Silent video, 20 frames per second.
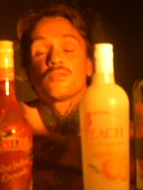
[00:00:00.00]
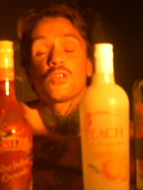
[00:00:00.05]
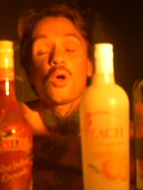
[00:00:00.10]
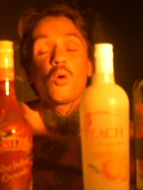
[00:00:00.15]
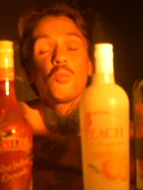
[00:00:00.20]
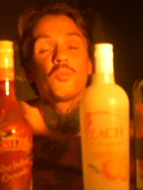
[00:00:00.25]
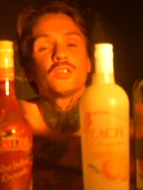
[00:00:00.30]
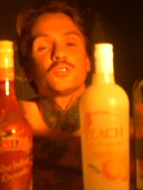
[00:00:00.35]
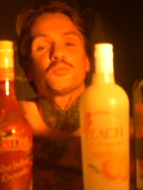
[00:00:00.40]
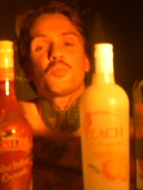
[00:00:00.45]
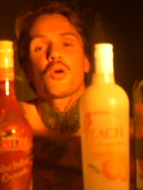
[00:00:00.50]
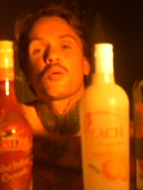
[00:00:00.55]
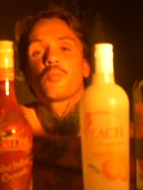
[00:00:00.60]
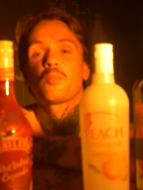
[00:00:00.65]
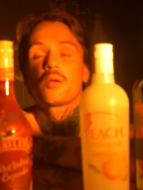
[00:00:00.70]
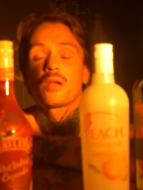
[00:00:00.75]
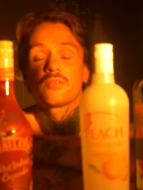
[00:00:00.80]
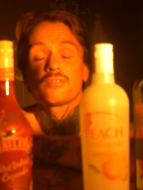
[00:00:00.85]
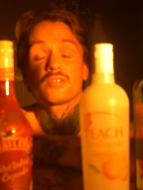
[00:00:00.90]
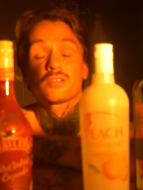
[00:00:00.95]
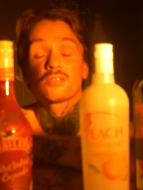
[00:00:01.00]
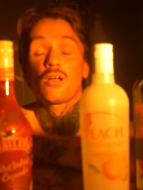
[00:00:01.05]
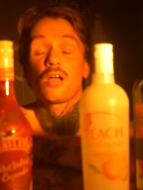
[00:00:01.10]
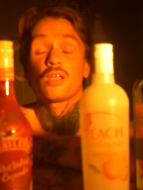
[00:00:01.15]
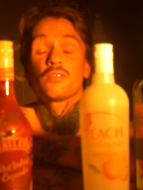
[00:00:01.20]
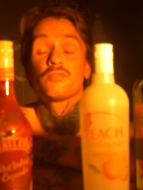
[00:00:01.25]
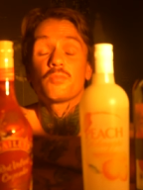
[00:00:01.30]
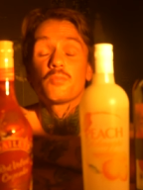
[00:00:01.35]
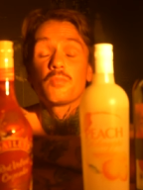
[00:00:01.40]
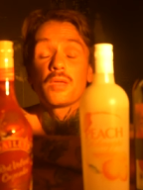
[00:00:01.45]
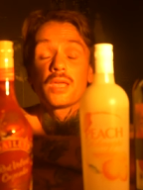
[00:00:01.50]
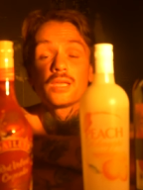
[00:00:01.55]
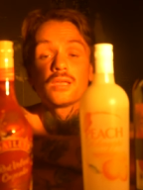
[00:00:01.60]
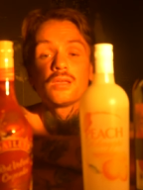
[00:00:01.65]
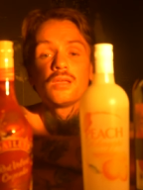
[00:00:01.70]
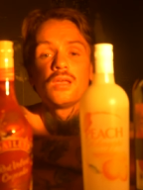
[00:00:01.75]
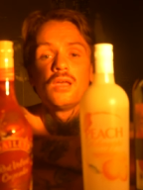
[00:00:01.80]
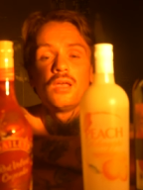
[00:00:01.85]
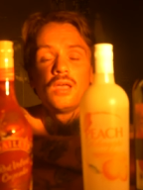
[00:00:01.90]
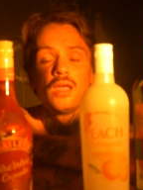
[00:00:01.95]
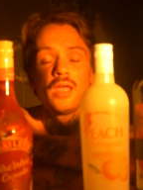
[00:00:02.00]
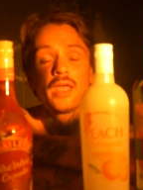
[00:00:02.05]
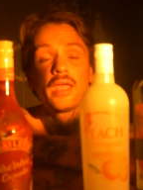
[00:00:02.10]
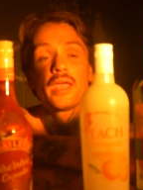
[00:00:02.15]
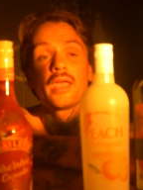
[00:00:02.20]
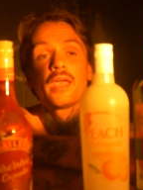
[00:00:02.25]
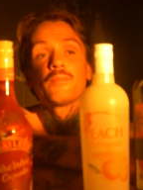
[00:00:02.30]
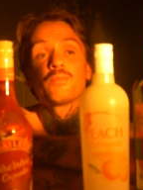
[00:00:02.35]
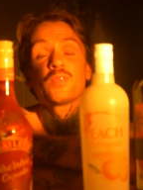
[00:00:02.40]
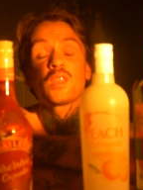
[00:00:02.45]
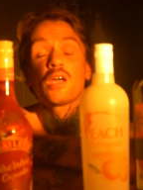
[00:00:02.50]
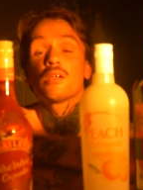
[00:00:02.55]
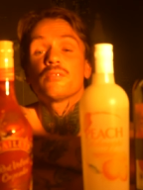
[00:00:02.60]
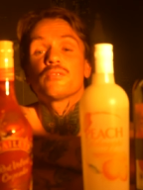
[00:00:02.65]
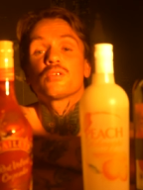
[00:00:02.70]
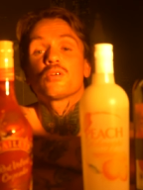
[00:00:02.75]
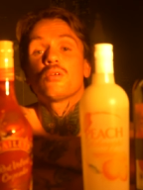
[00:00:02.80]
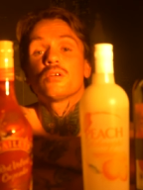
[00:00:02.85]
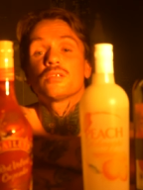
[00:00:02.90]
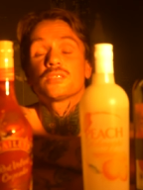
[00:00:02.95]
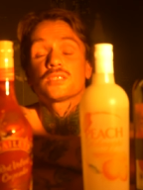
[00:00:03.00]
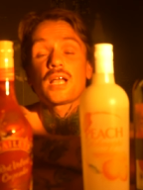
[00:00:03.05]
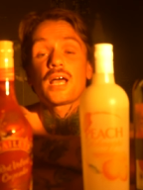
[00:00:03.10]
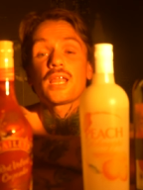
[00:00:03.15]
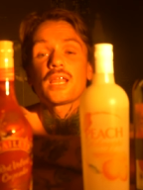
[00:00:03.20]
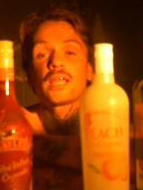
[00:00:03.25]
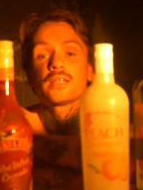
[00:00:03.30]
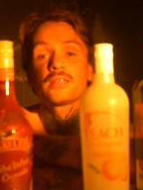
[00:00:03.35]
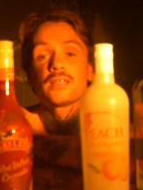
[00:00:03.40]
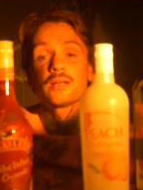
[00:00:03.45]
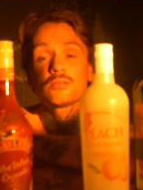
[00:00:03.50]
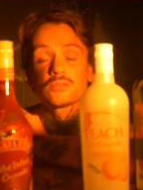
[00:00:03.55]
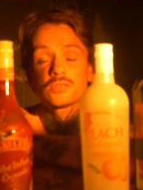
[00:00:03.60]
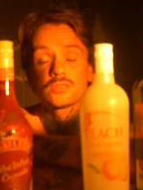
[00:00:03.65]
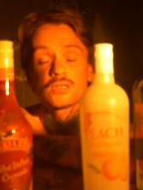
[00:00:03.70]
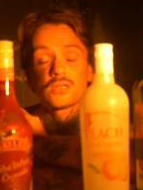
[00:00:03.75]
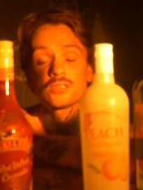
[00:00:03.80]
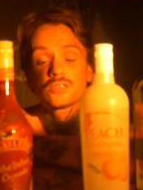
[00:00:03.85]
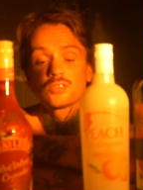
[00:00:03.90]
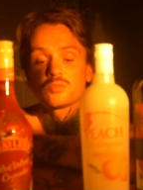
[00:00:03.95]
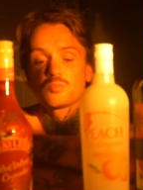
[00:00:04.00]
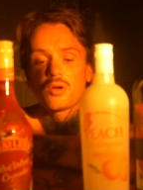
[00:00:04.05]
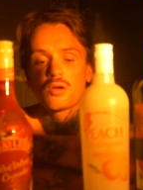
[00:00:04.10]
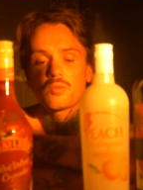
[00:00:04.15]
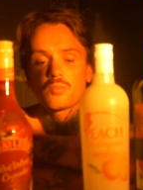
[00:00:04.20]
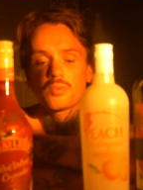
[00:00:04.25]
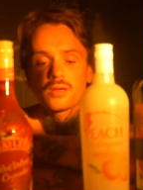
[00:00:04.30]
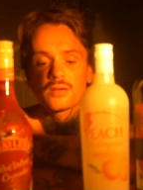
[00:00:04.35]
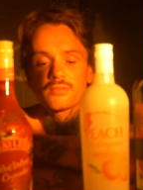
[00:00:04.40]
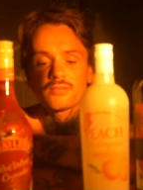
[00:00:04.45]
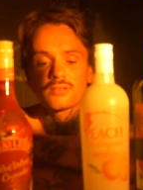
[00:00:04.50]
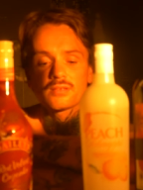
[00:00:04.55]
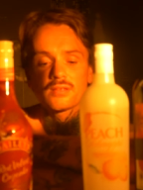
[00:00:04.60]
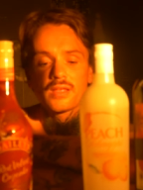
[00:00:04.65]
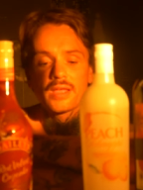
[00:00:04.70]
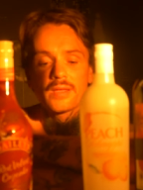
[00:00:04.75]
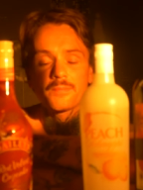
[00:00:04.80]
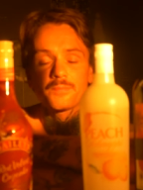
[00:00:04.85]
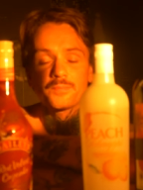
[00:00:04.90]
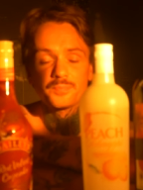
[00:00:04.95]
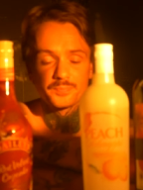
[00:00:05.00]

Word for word: Nobody's born perfect, not even me. Um, not even Koya Salah downstairs is born perfect um.